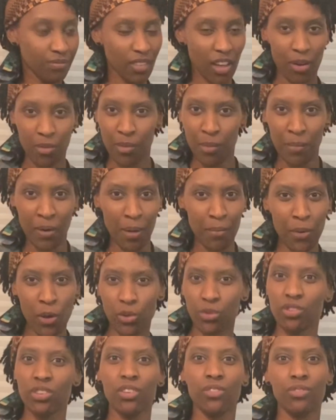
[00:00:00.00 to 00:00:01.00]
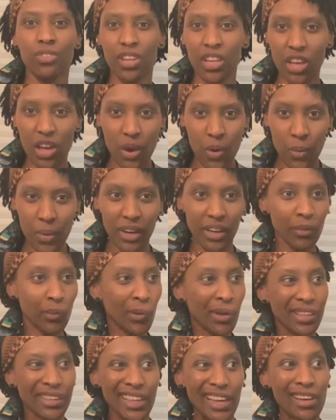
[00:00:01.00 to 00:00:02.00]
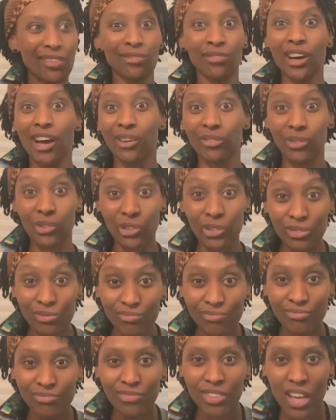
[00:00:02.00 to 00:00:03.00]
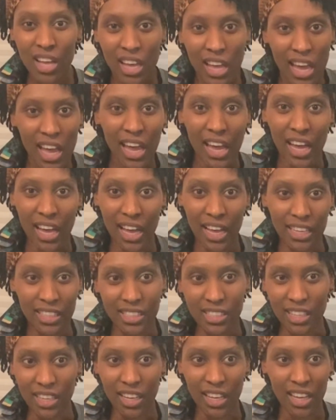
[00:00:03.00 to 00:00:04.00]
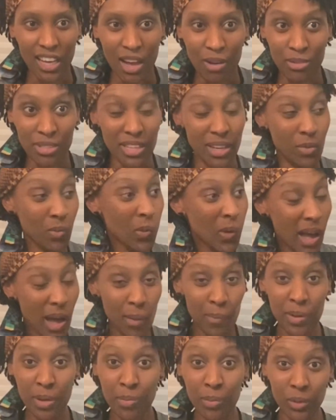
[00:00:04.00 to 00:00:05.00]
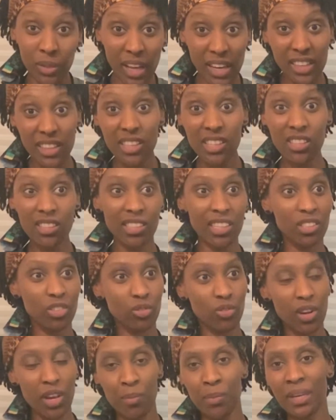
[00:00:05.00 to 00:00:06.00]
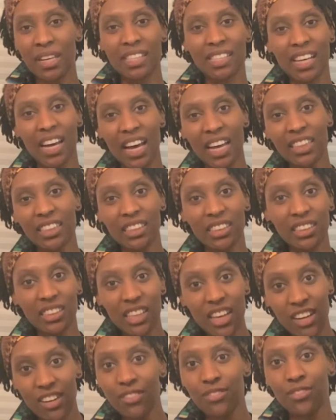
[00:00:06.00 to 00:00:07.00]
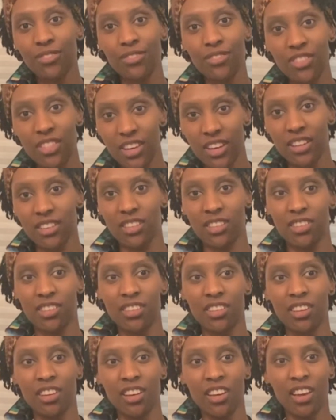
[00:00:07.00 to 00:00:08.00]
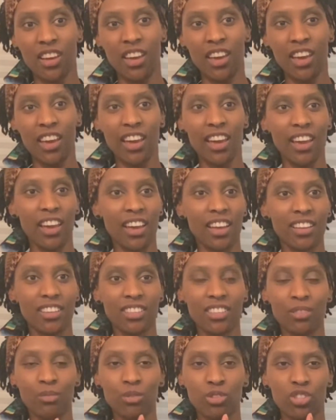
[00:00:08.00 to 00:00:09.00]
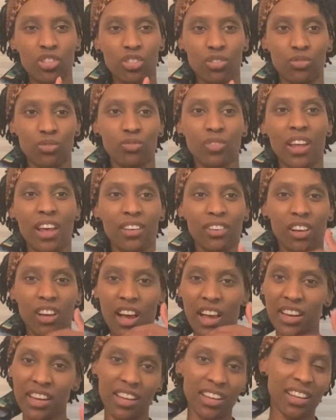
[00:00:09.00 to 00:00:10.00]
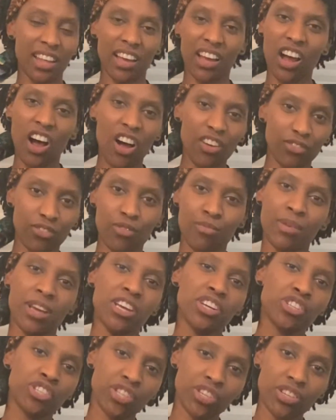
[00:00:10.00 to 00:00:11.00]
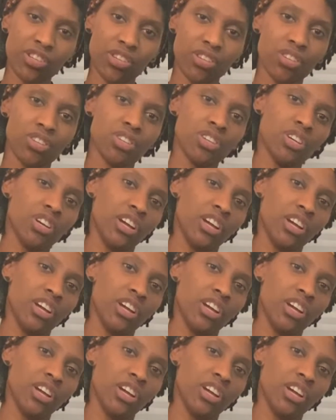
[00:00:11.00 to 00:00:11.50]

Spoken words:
I remember I posted a video and it went like viral. And I was like, wow, people like this? That's great because I love this. And it was just that confirmation.